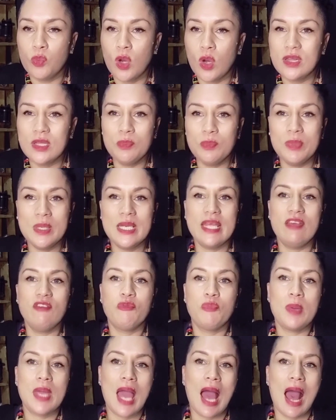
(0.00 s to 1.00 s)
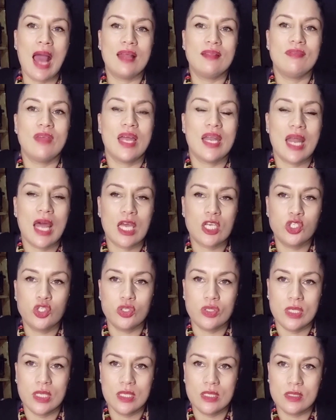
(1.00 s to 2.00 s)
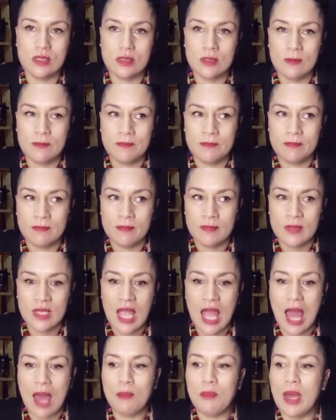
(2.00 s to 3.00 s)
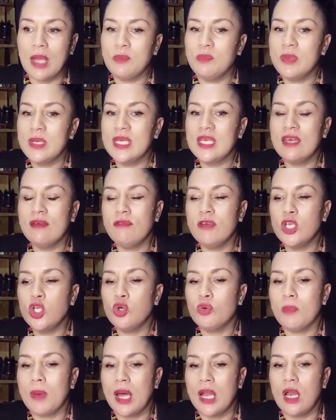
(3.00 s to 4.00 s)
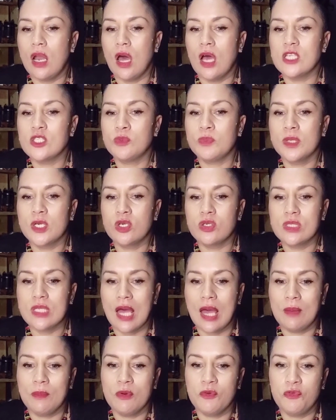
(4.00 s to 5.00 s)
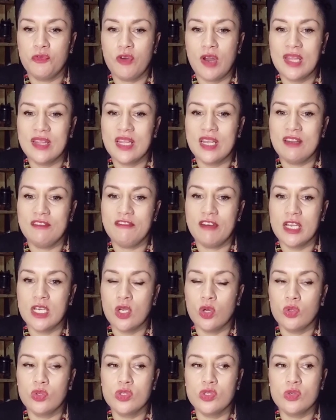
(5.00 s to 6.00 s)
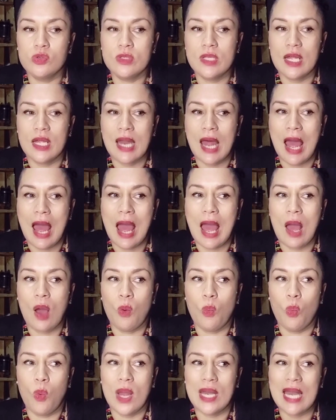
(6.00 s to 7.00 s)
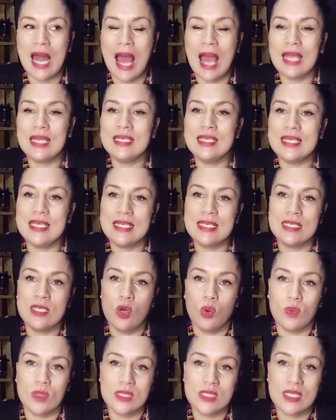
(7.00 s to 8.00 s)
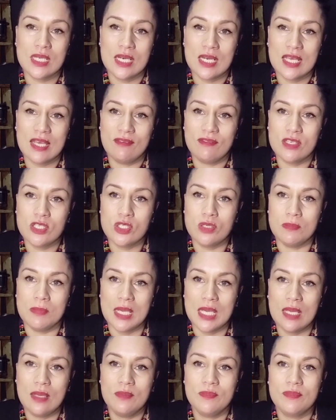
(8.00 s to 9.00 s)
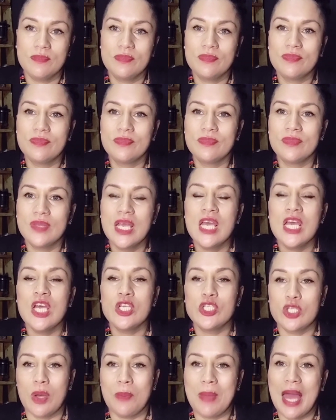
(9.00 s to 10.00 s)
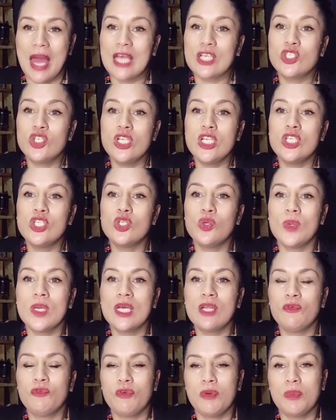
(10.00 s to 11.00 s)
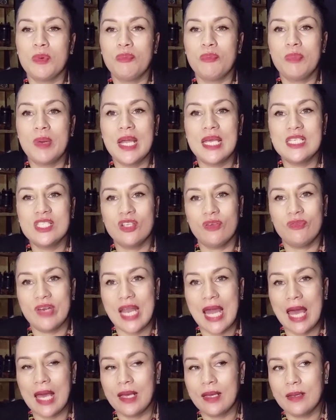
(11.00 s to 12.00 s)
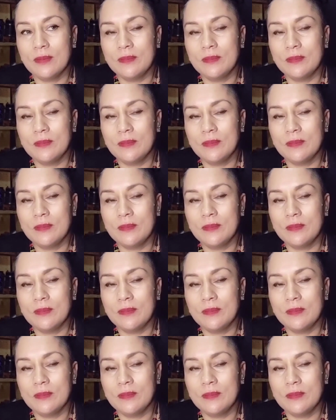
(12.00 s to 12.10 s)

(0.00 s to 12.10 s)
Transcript: the belief behind that action is. I might be giving you my last because I'm afraid that if I don't do that when I need, no one's going to give it to me. So I'm actually doing it from a place of lack